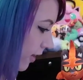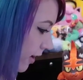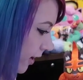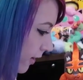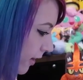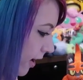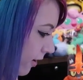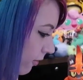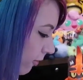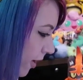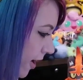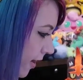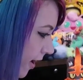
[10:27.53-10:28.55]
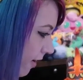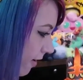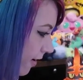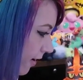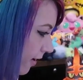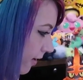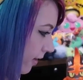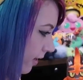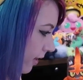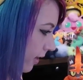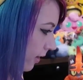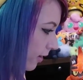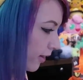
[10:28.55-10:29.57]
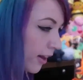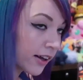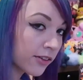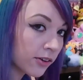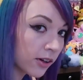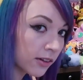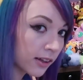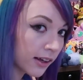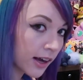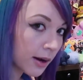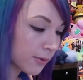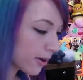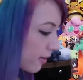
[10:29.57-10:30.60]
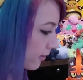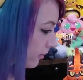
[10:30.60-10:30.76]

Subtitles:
of like in that right area, then I turn on the camera.